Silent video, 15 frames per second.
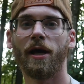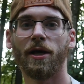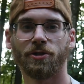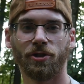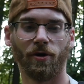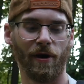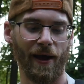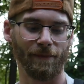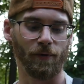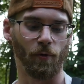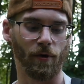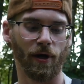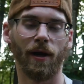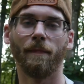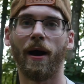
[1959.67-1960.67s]
so you don't have to
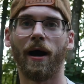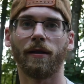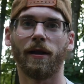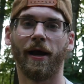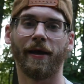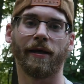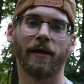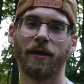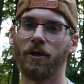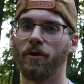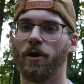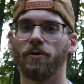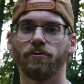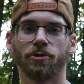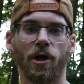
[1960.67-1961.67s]
worry about, like, you
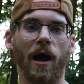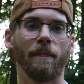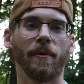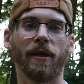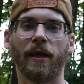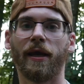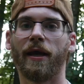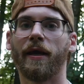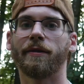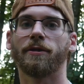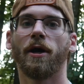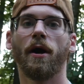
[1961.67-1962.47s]
know, dropping it